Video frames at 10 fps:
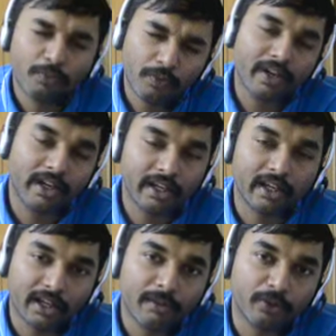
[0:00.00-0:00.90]
We will
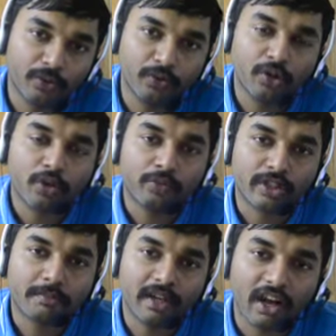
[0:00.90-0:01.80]
again come to know what
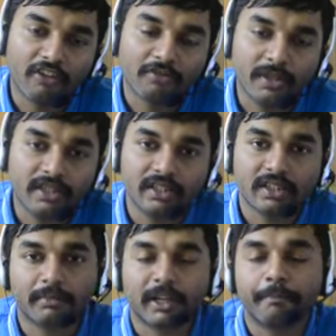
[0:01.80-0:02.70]
spin half means in
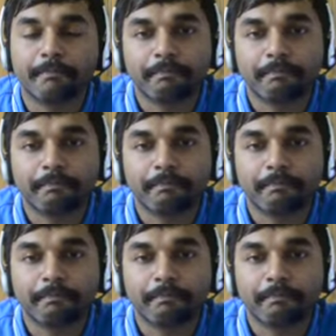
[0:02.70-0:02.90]
some time.